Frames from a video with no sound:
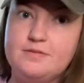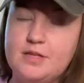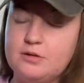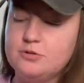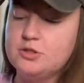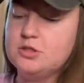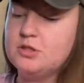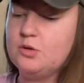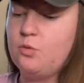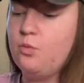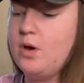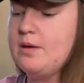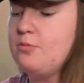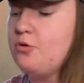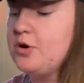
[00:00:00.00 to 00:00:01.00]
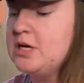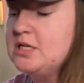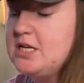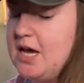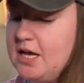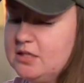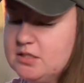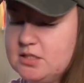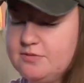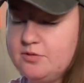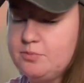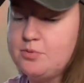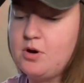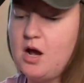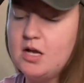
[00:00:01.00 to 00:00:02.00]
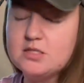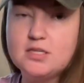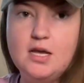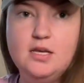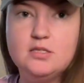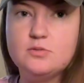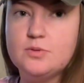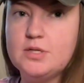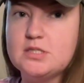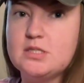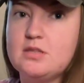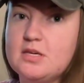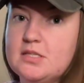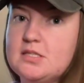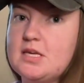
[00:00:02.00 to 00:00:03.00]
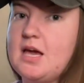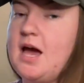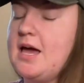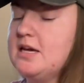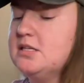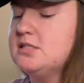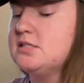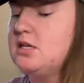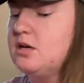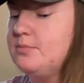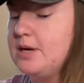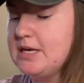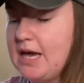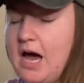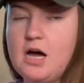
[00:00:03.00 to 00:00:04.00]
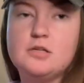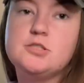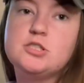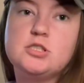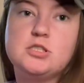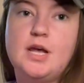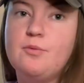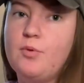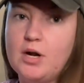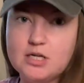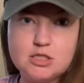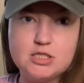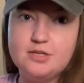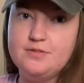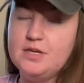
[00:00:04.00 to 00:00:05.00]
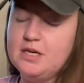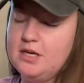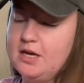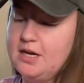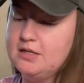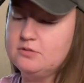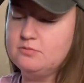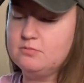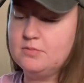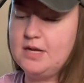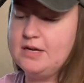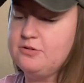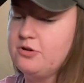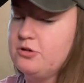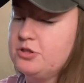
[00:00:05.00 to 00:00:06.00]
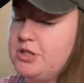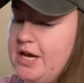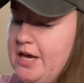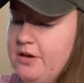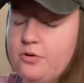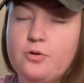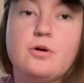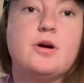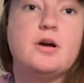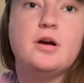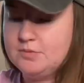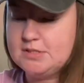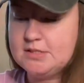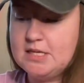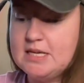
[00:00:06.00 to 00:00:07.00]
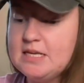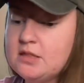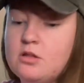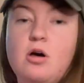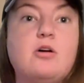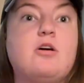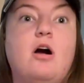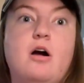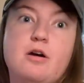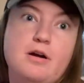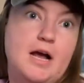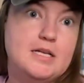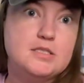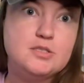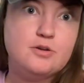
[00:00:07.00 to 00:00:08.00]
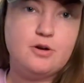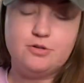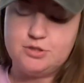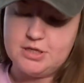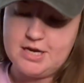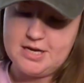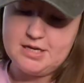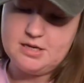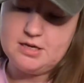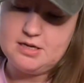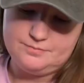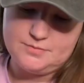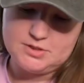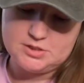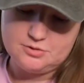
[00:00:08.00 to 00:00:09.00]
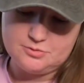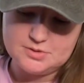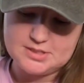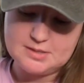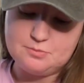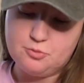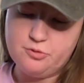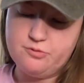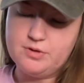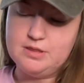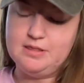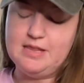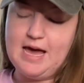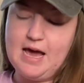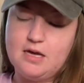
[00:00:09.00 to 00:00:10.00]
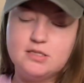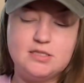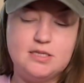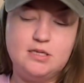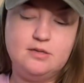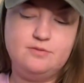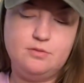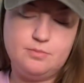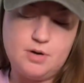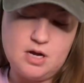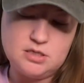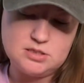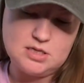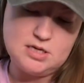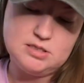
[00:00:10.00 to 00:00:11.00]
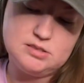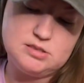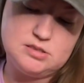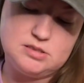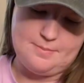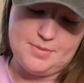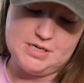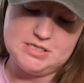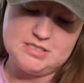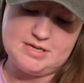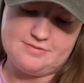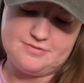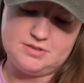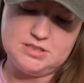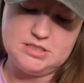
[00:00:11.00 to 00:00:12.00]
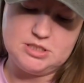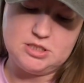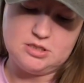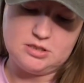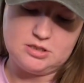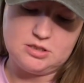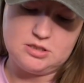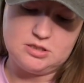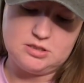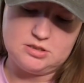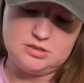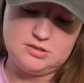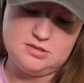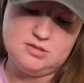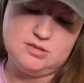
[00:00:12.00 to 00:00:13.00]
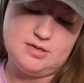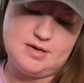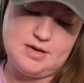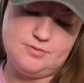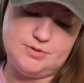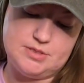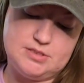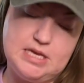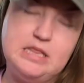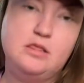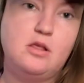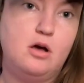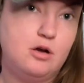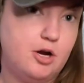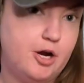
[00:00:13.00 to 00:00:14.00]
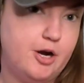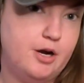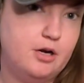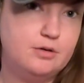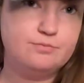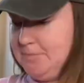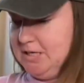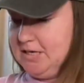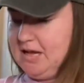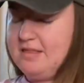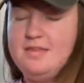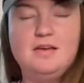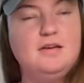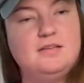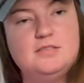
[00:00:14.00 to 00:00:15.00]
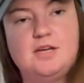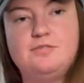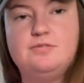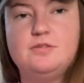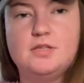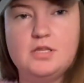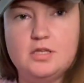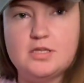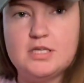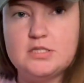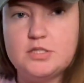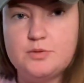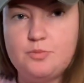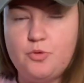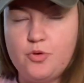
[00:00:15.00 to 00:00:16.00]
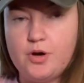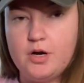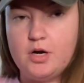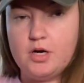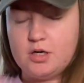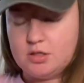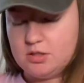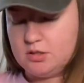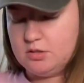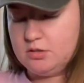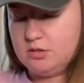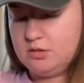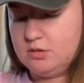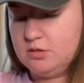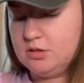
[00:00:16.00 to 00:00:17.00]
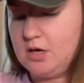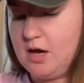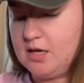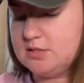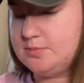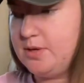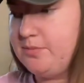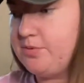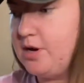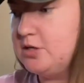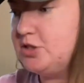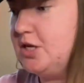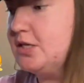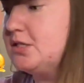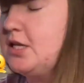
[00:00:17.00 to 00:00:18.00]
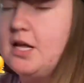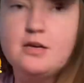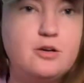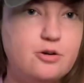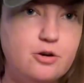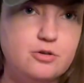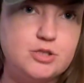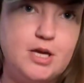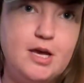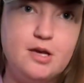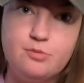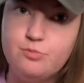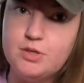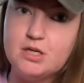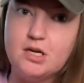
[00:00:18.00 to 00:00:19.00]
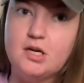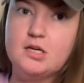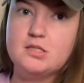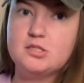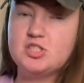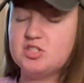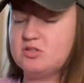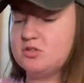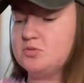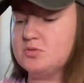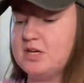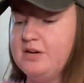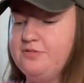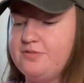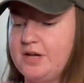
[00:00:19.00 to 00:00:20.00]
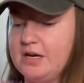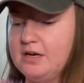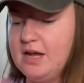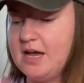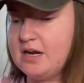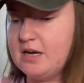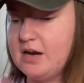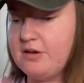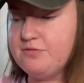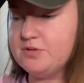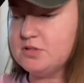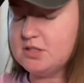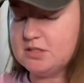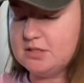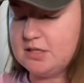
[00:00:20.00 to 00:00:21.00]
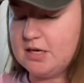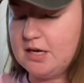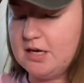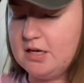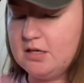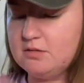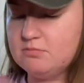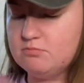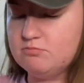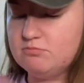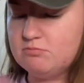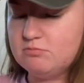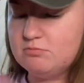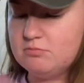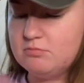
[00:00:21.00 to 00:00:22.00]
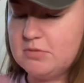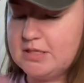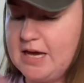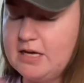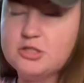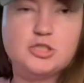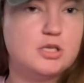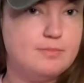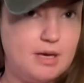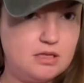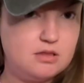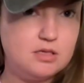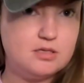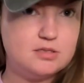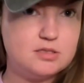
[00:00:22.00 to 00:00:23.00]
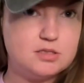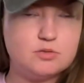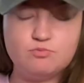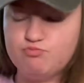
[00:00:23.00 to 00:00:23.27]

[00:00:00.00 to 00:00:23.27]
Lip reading: That was just like way more intense of a process, whereas this, like, I could sit on my couch and watch TV and crochet, or sit in long car rides and crochet. So it was like more relaxing of a process, but it definitely took, I'm gonna say, longer. But I think I'll definitely look into more cosplay projects that I can crochet, because this was kind of fun and I feel good that I like actually made this.